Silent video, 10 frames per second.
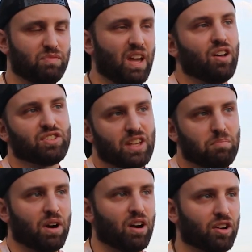they all say
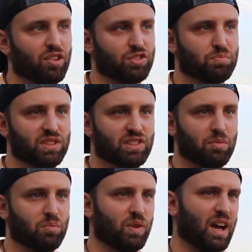bar girls, but
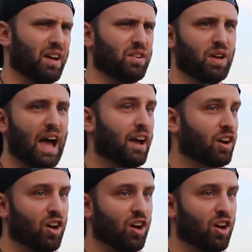I